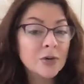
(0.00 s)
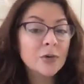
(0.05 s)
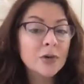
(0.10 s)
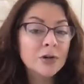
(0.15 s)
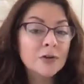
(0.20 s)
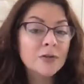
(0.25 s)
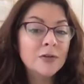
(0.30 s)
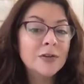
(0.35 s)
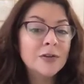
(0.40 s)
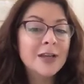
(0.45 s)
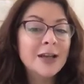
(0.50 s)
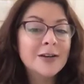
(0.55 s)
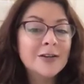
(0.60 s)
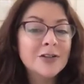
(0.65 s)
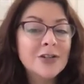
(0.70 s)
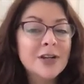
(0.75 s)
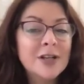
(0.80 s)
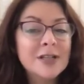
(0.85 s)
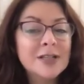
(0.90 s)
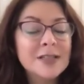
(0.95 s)
for the
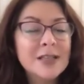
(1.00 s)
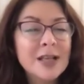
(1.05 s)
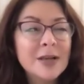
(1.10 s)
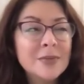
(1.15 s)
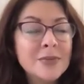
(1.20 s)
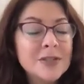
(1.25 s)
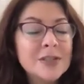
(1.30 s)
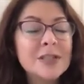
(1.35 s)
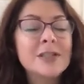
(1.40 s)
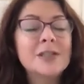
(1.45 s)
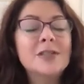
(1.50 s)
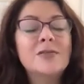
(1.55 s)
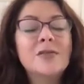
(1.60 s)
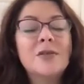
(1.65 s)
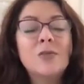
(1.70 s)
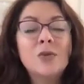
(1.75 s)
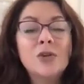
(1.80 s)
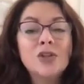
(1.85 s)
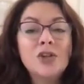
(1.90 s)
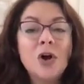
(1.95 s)
energetic substance
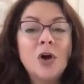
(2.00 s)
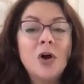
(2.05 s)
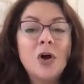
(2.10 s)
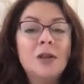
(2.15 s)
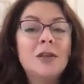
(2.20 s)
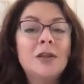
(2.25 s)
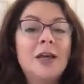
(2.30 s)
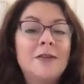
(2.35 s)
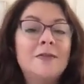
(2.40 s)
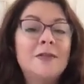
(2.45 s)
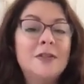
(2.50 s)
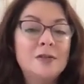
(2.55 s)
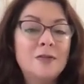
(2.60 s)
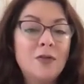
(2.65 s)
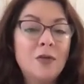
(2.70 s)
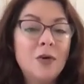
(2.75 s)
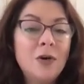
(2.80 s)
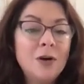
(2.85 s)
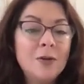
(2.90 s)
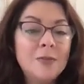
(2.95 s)
from which all life is
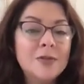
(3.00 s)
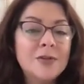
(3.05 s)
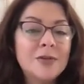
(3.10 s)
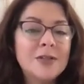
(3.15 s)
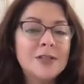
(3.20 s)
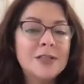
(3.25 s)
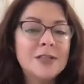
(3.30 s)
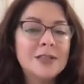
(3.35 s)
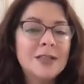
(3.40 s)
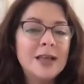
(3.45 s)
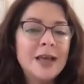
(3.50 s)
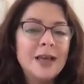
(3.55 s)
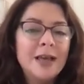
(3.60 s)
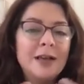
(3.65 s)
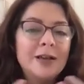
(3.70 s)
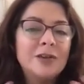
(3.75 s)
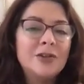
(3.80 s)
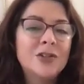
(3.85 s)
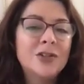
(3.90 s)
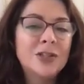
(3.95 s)
formed. So it's this
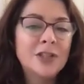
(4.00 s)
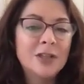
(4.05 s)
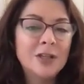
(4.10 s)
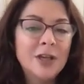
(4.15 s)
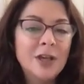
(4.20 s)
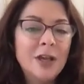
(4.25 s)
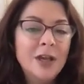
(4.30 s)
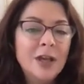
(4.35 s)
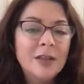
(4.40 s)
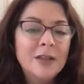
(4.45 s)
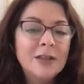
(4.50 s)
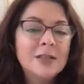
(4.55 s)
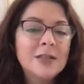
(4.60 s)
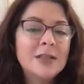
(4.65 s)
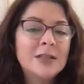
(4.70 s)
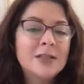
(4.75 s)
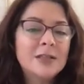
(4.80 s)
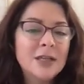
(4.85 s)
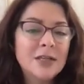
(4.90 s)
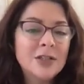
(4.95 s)
energy, this
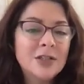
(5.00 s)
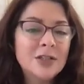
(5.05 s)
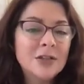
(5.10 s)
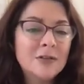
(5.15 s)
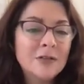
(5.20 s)
extension of